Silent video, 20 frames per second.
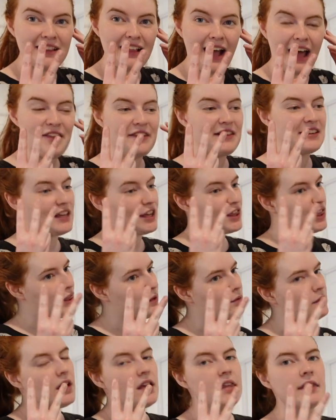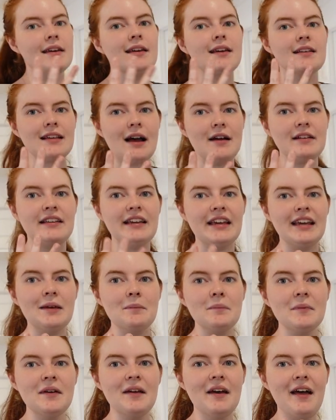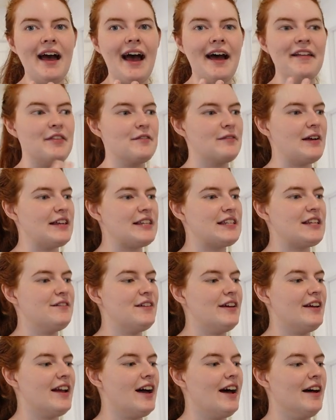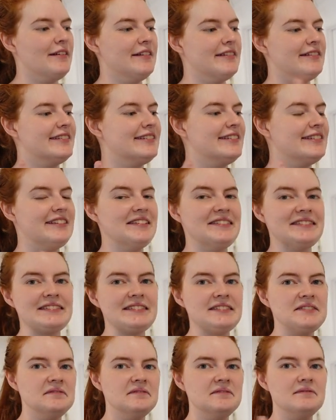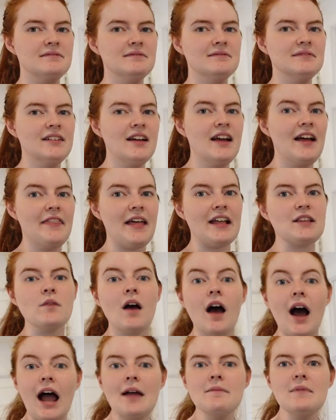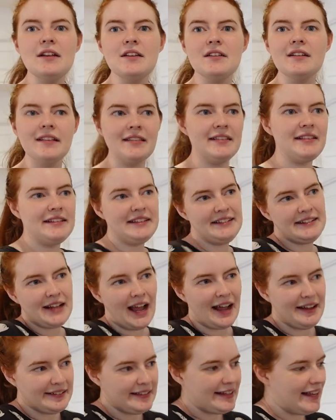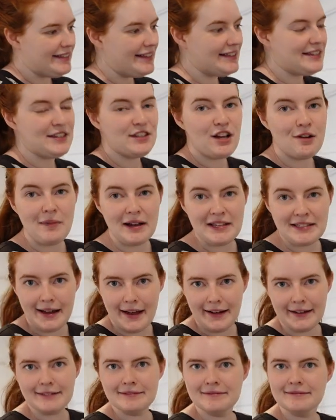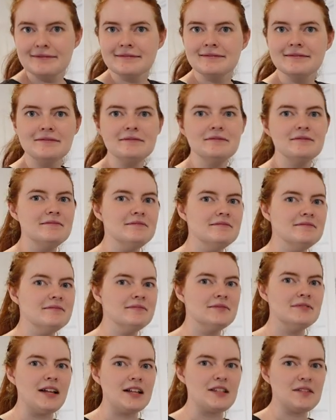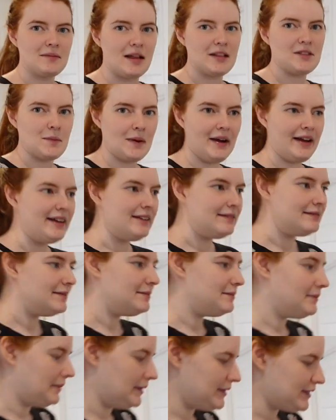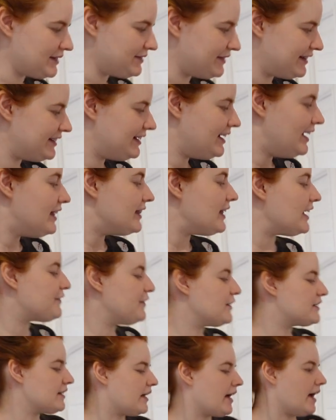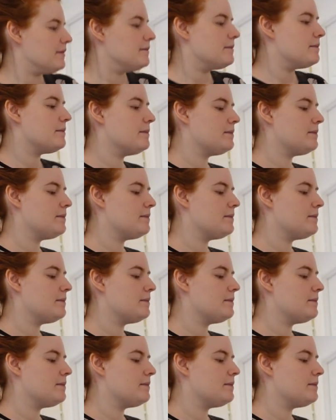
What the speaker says: Three. I think there's like three things I'd keep. And the rest of it, I would. That's. I mean, this is not my style. That's why most of it. Like, for example, okay.